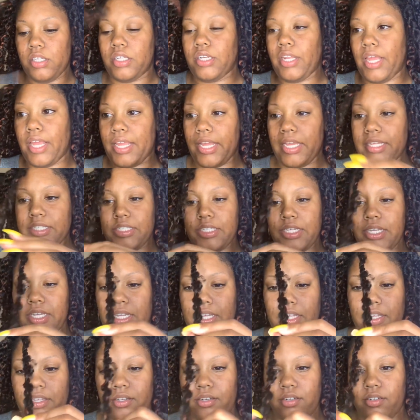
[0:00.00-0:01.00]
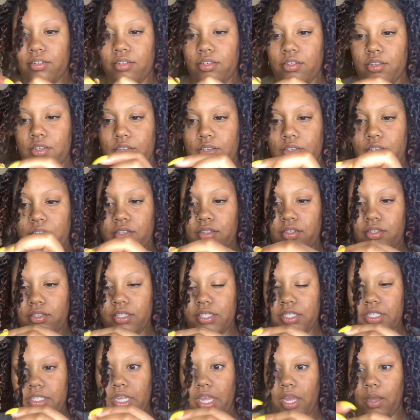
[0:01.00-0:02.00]
like I said,
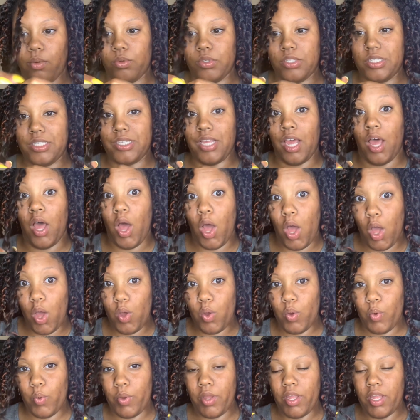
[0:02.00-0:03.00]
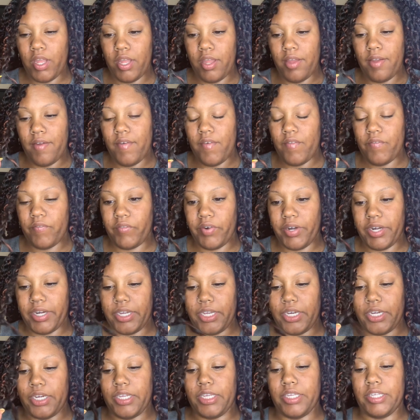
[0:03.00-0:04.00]
this style was so
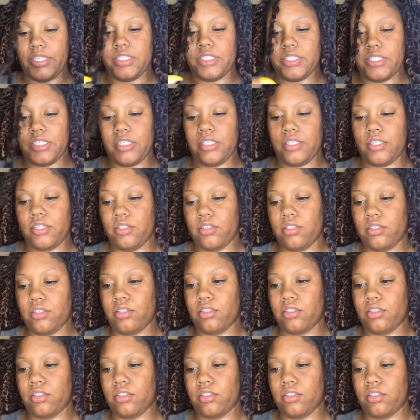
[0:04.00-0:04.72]
freaking easy,